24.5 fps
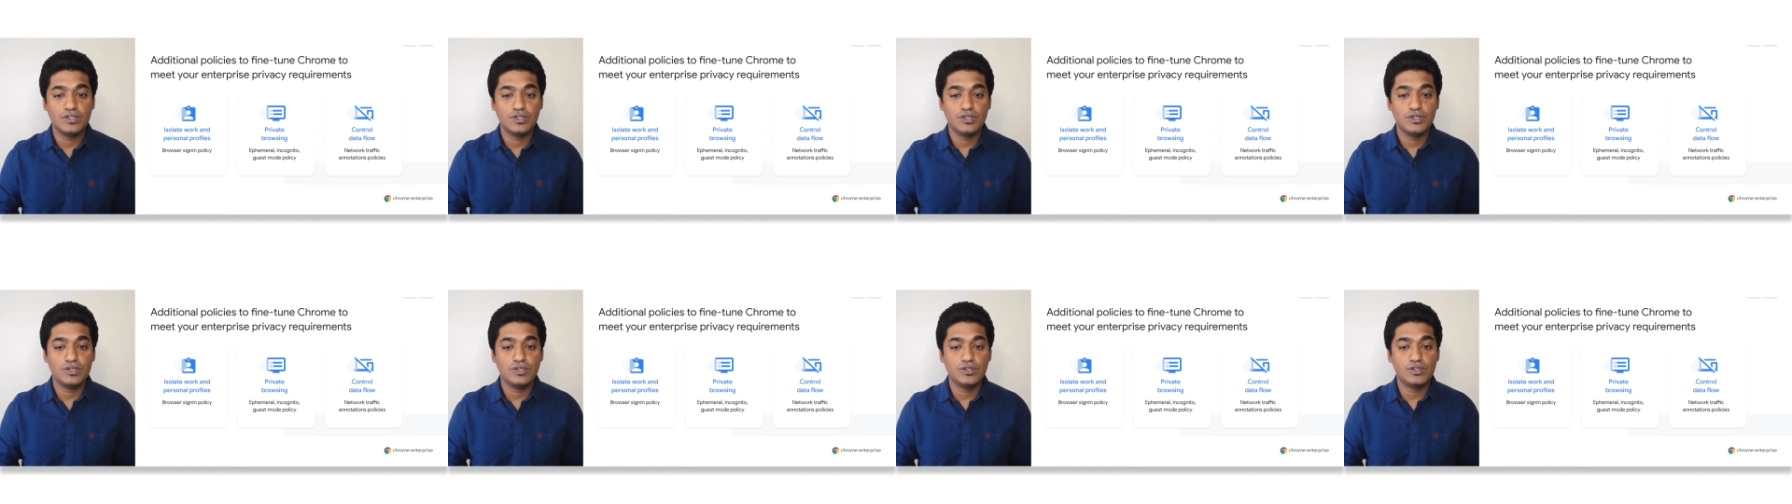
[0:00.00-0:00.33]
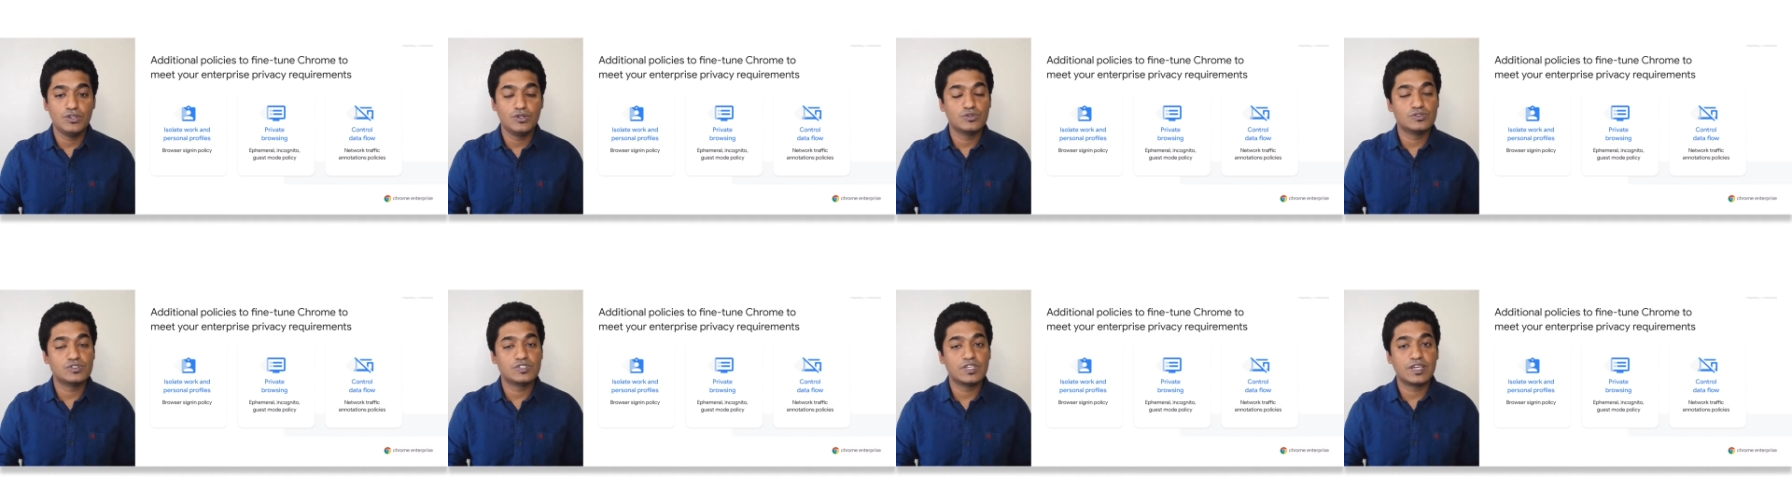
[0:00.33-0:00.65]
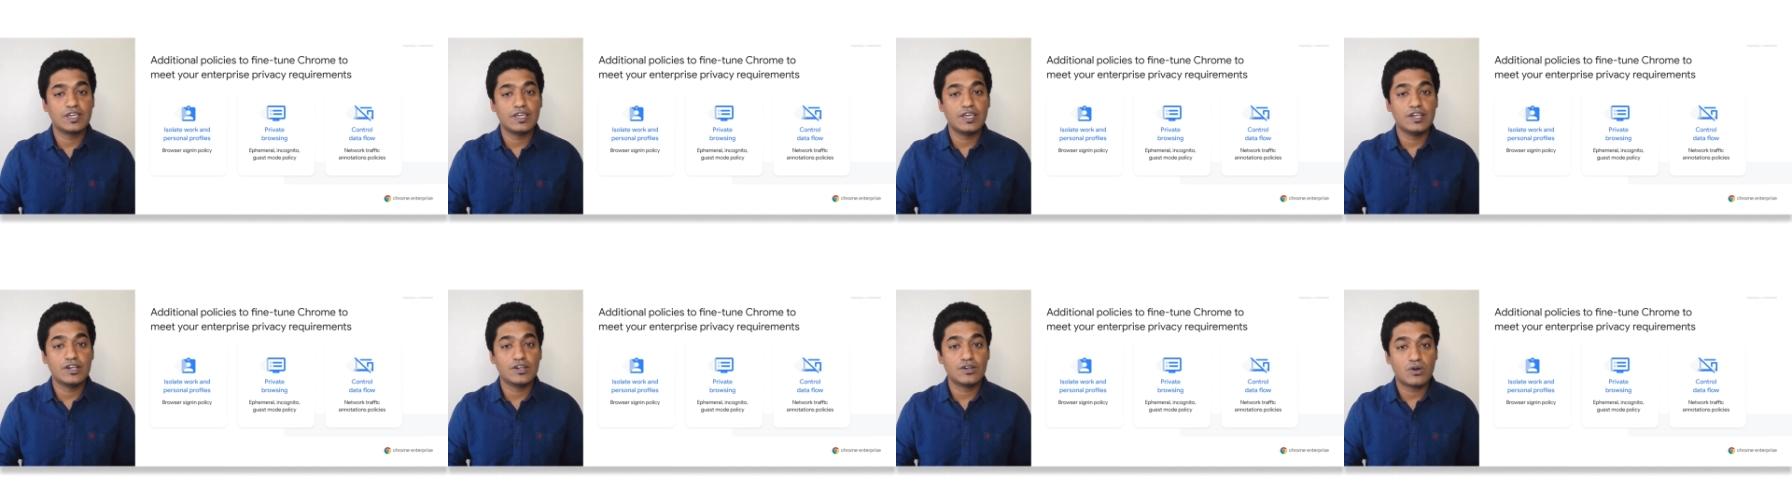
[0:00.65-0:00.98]
using
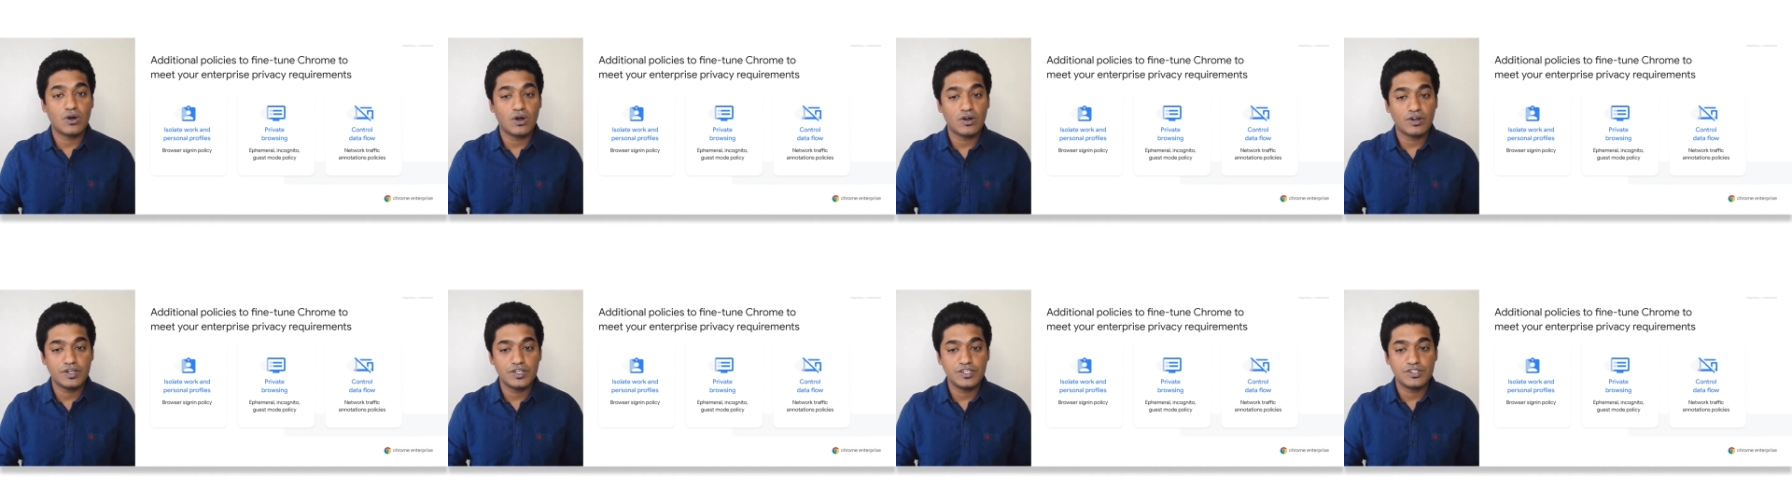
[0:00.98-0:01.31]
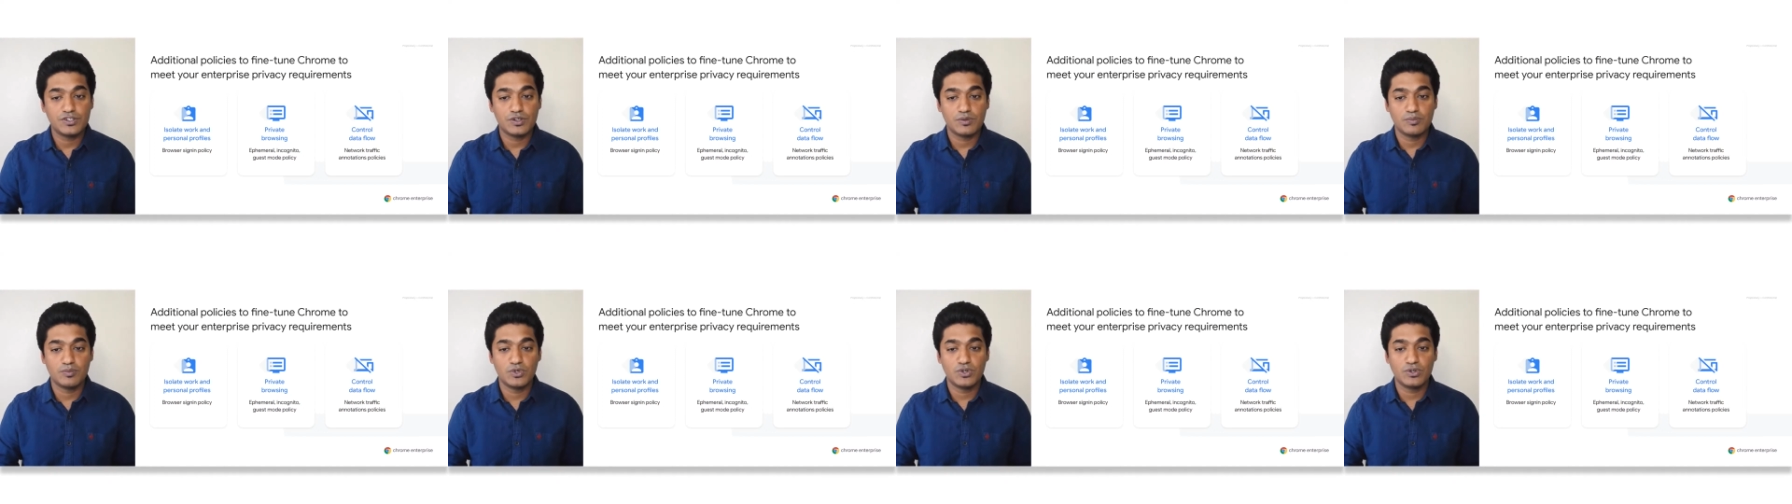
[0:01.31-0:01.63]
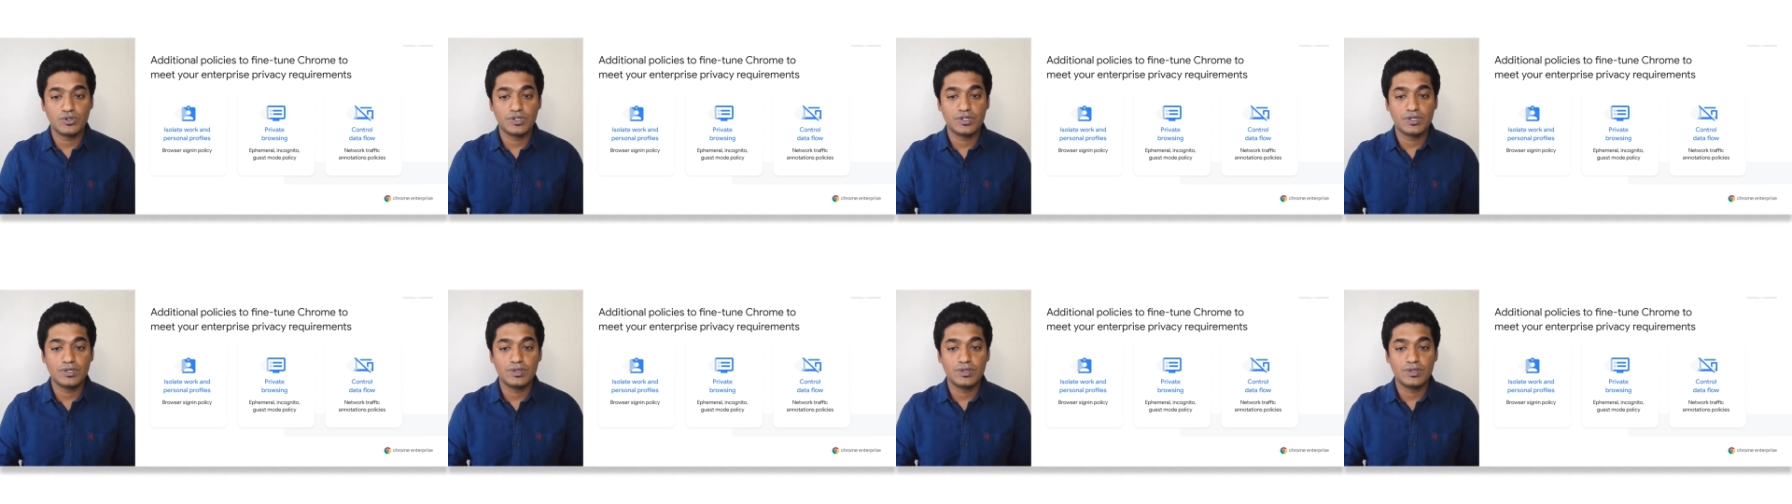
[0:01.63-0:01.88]
incognito mode.